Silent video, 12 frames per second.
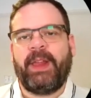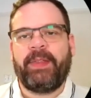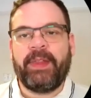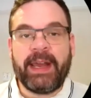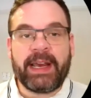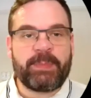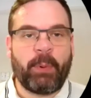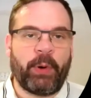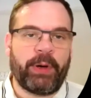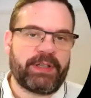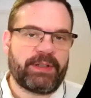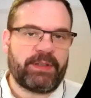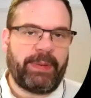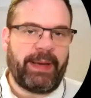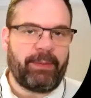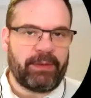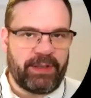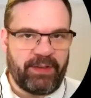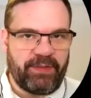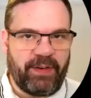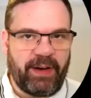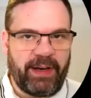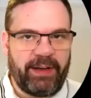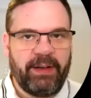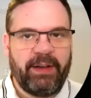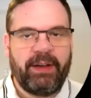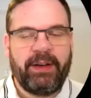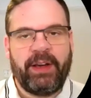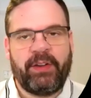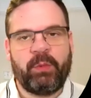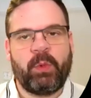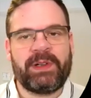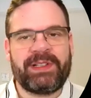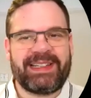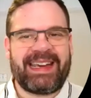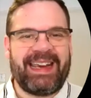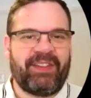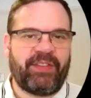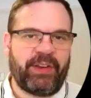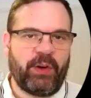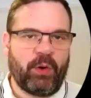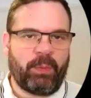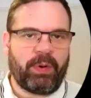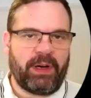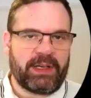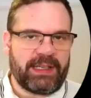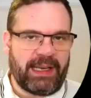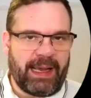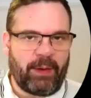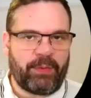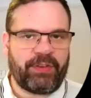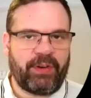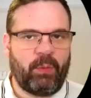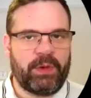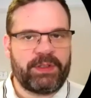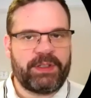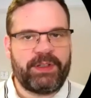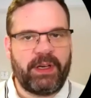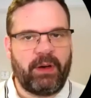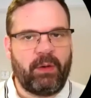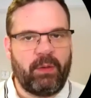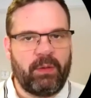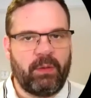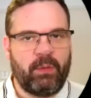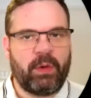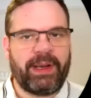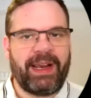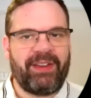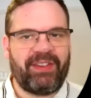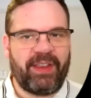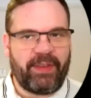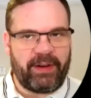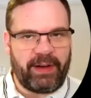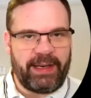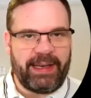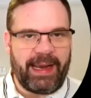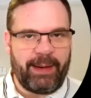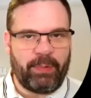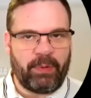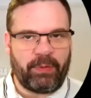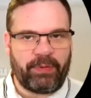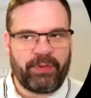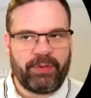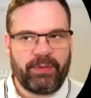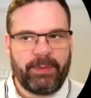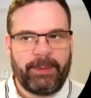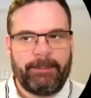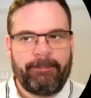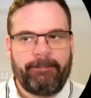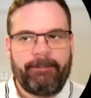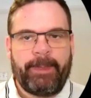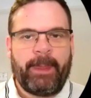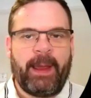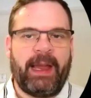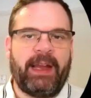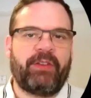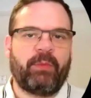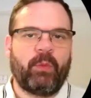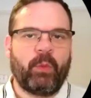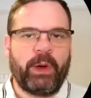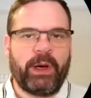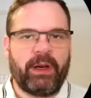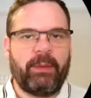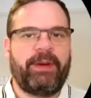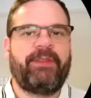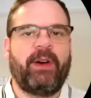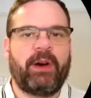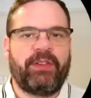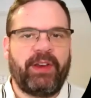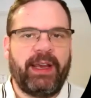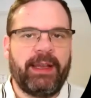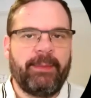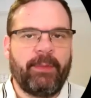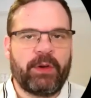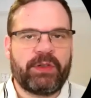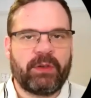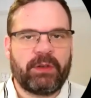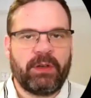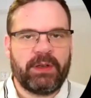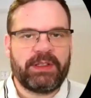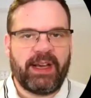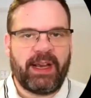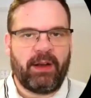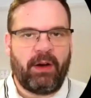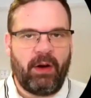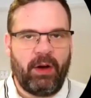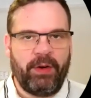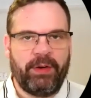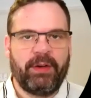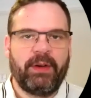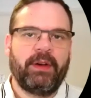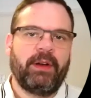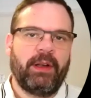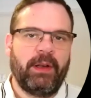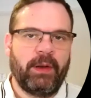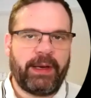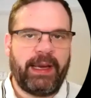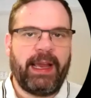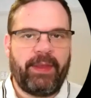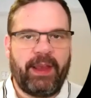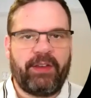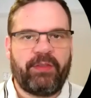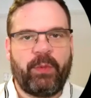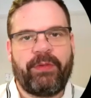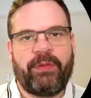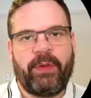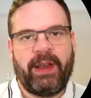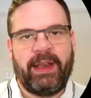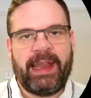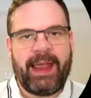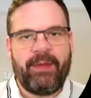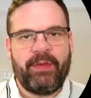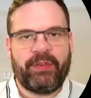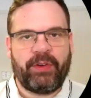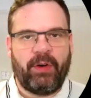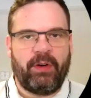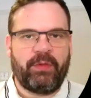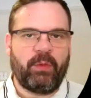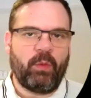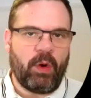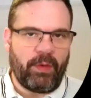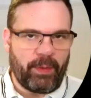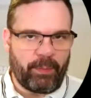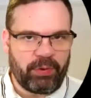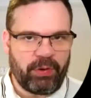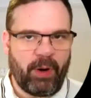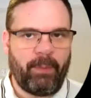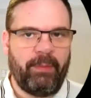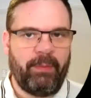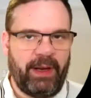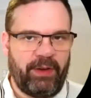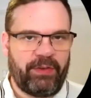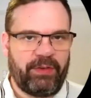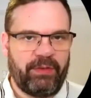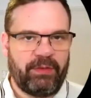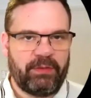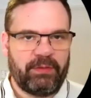The next point to be able to define is what it is that your product allows someone to do. What is it that it enables? And we're going to be focusing in the module content on looking at this through the lens of what the problem is.